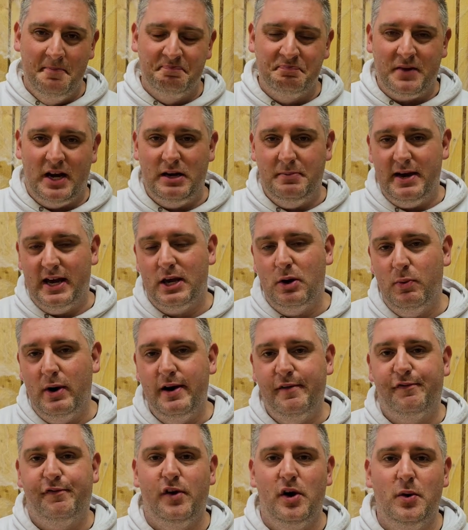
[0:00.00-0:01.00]
And you make your way
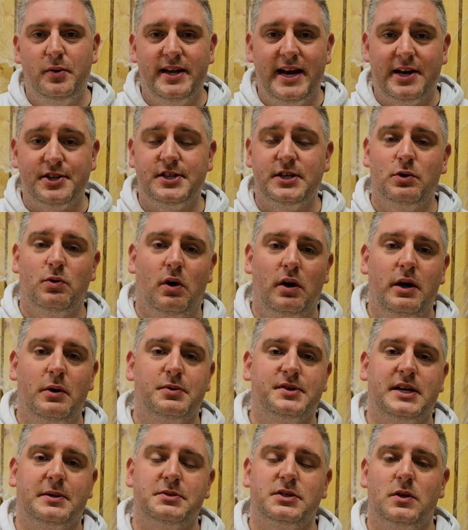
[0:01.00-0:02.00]
through. The acting quality was
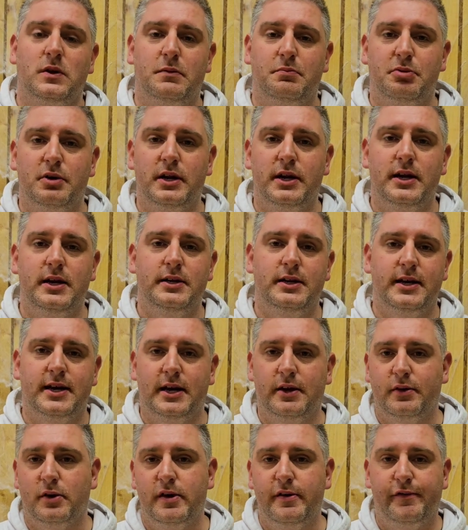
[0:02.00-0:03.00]
absolutely brilliant. You're kind
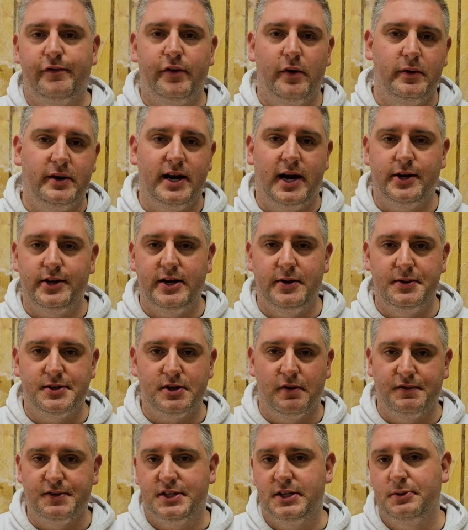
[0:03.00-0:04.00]
of going through, and the idea is
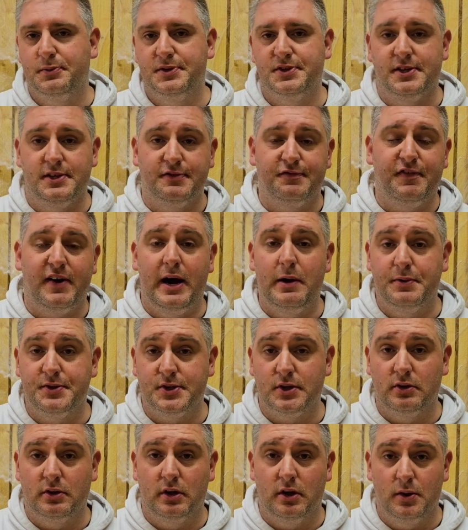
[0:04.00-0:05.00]
obviously there is this virus
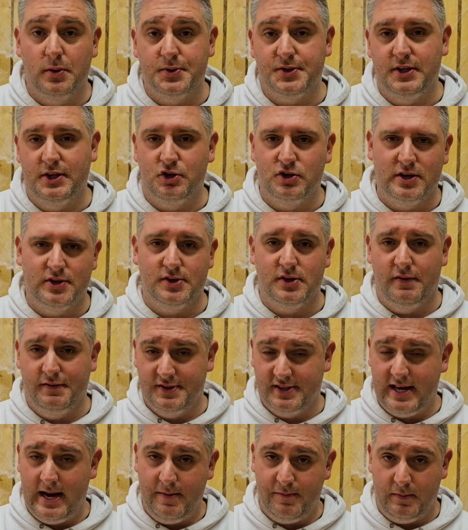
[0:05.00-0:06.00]
on the loose and you're trying to sort of
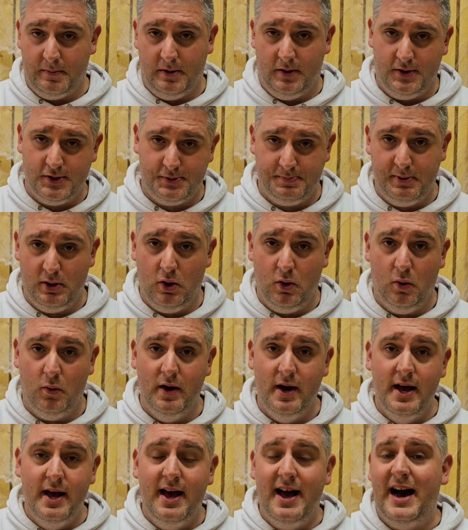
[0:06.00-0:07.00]
escape from the hospital.
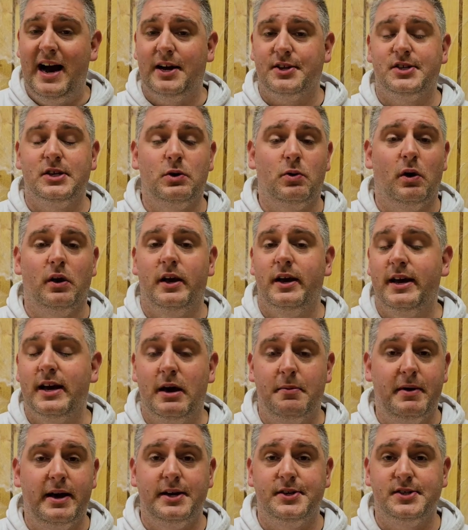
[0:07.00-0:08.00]
Acting quality,
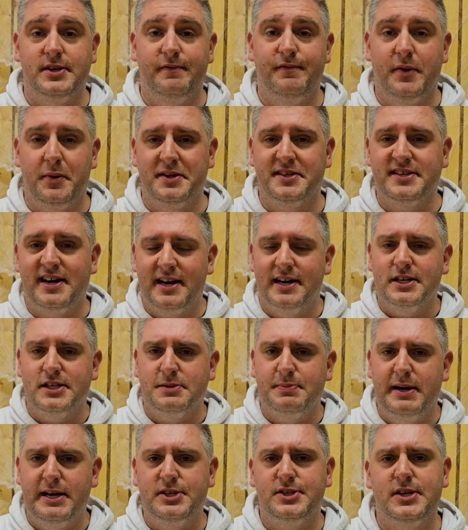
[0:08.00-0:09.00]
amazing. Very tight
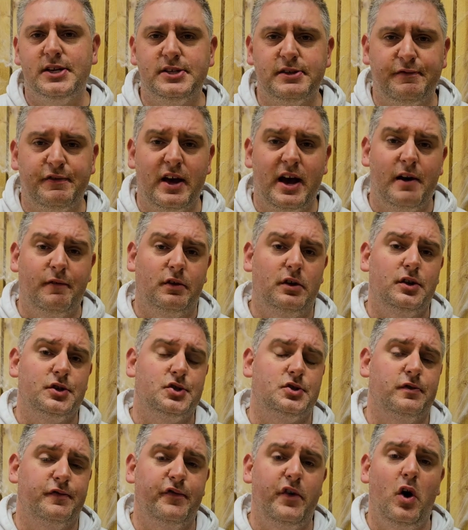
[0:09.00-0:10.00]
spaces. If you have
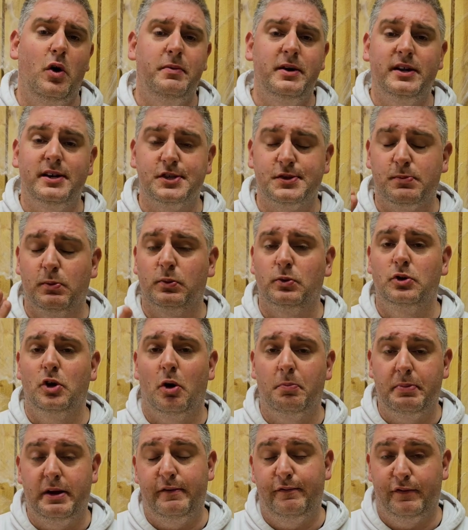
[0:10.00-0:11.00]
claustrophobia, this will not
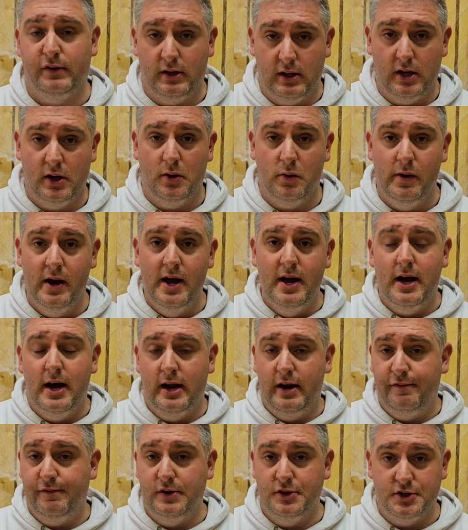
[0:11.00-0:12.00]
be for you. And
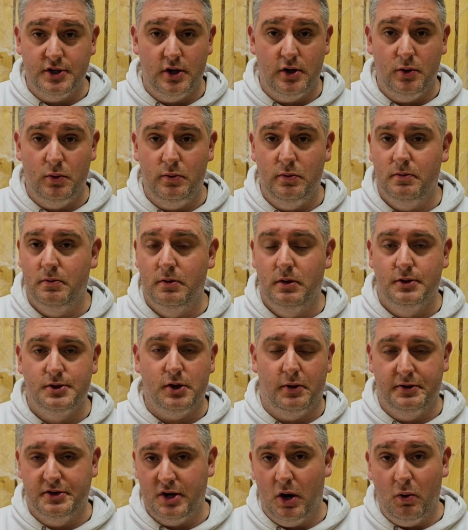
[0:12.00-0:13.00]
if you do,
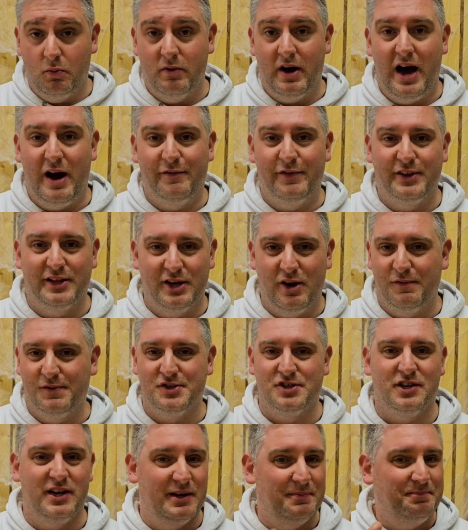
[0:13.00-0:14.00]
sorry, don't, rather than
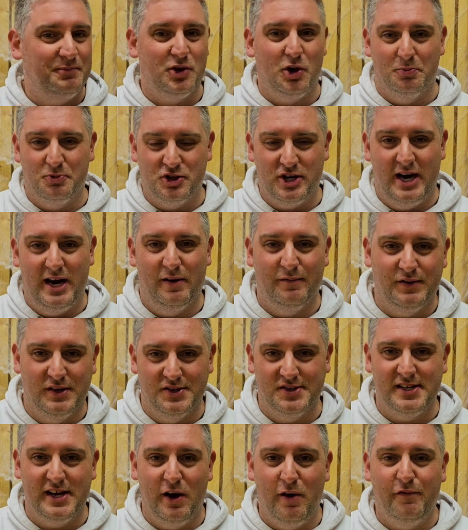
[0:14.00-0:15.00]
obviously come try out for
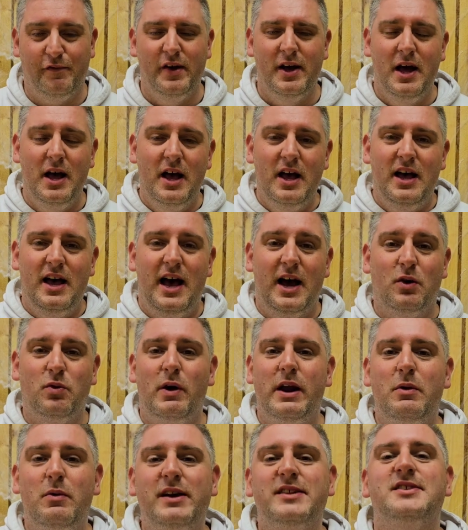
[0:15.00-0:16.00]
yourself. A
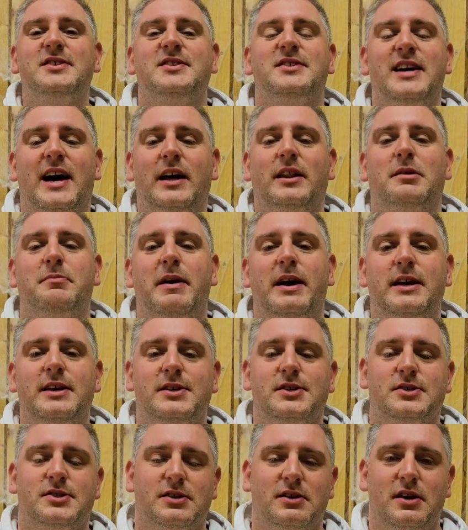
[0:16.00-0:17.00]
great way to start the
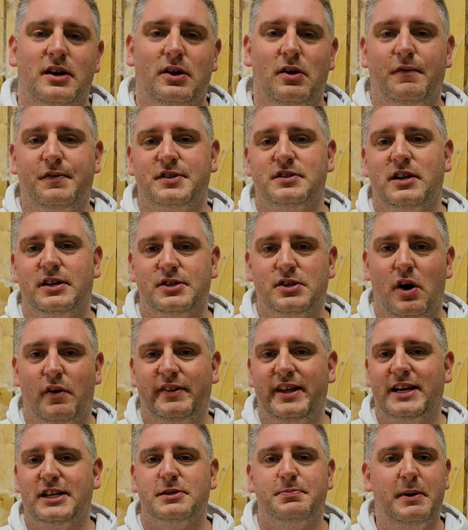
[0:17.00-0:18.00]
maze, and obviously sort of the
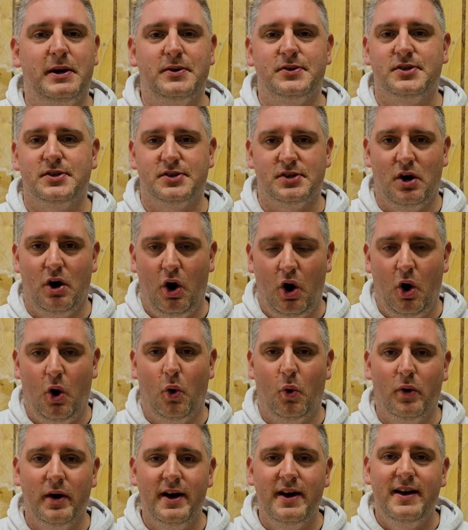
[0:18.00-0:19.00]
experience as a whole.
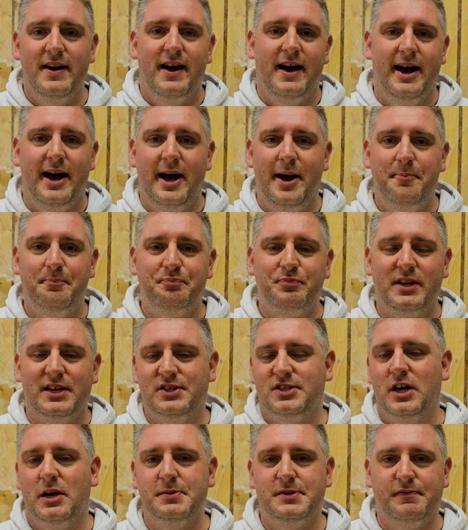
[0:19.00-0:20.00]
Um, in
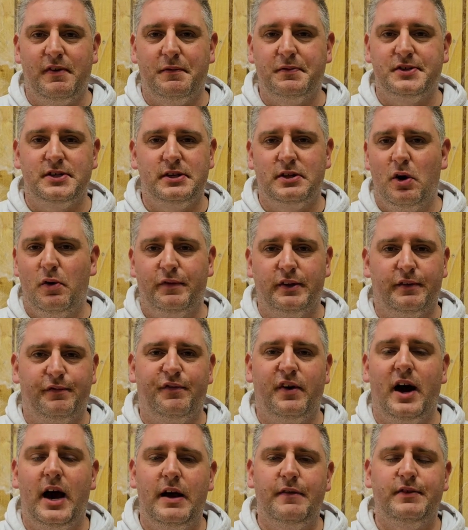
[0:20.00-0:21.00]
terms of obviously though, with the
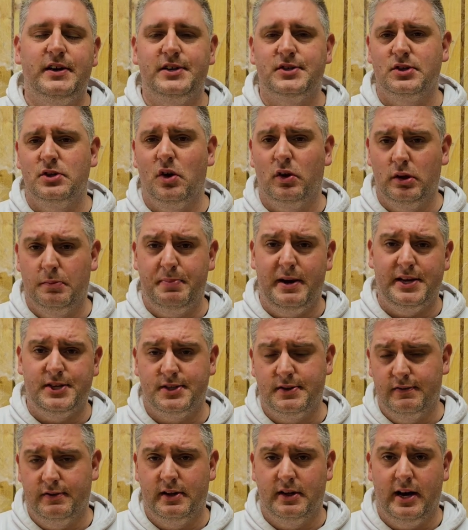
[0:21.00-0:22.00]
five, it's not the best
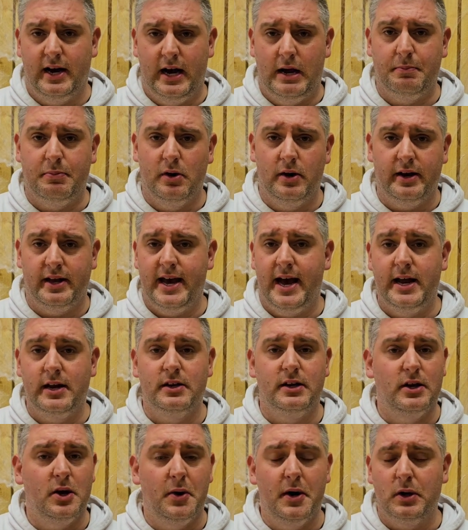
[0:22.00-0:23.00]
of the night, but again, you
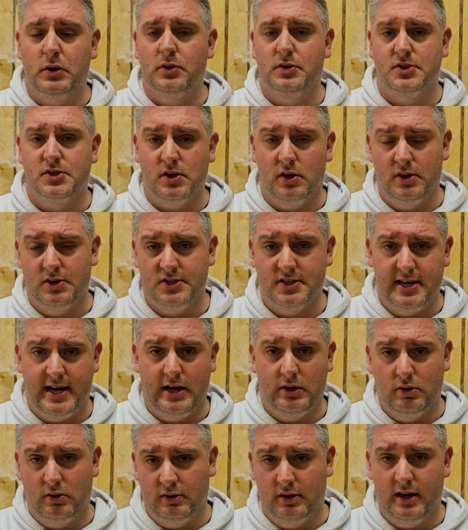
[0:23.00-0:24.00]
know, a good solid start
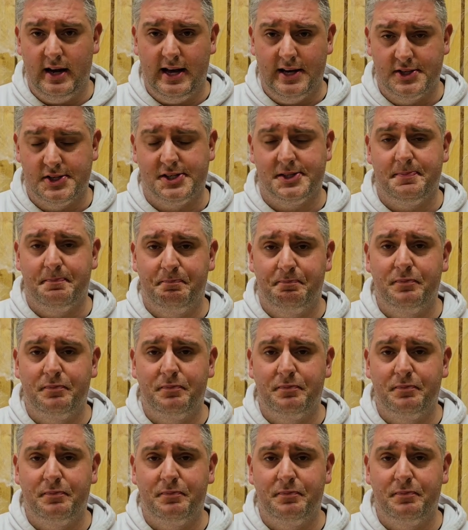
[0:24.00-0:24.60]
nonetheless.